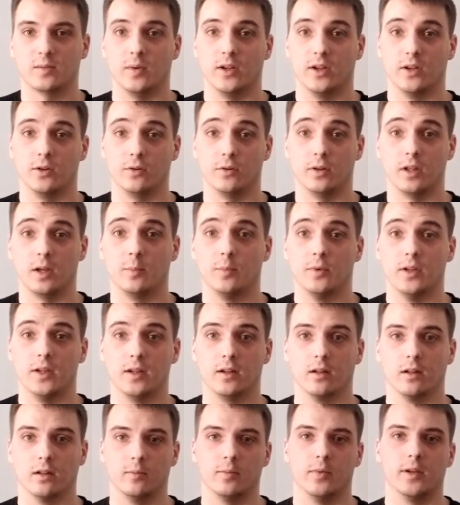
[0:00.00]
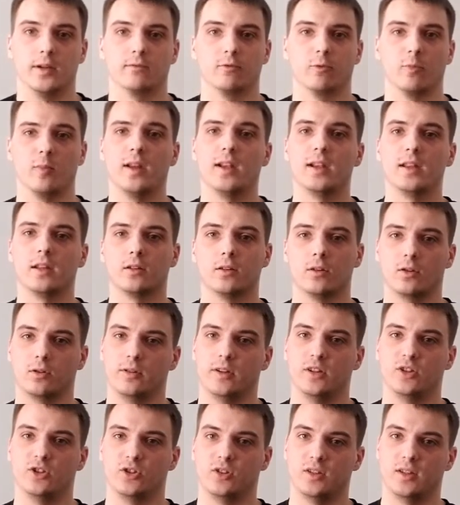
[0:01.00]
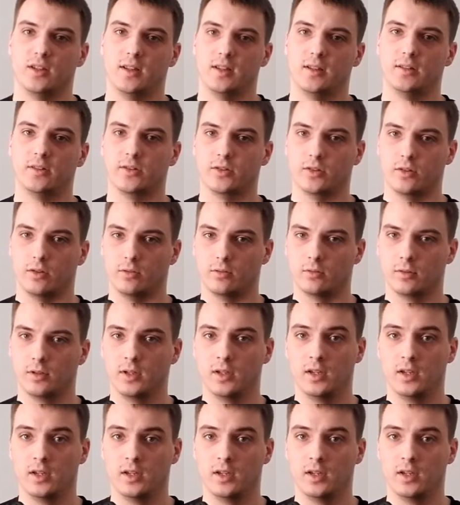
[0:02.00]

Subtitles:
me to do an update on my Romanian RH-10, so